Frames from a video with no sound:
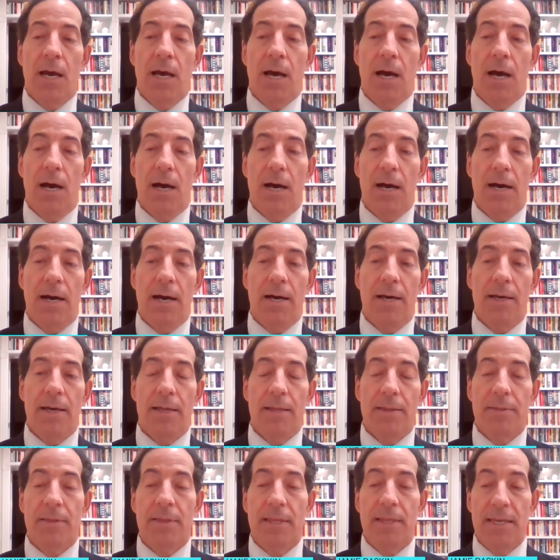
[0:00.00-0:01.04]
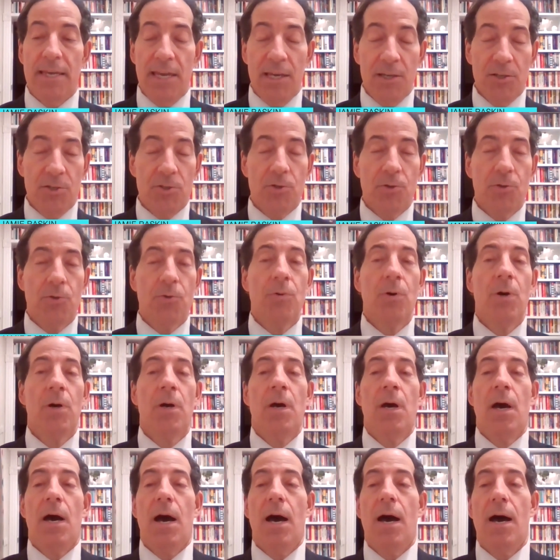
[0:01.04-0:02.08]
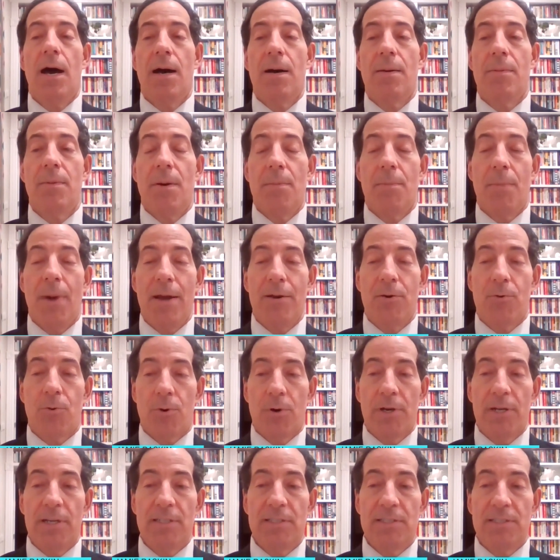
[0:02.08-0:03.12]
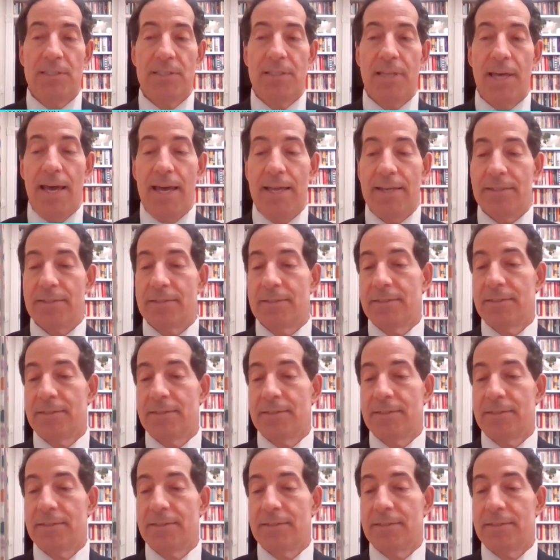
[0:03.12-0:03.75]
Hindu minorities that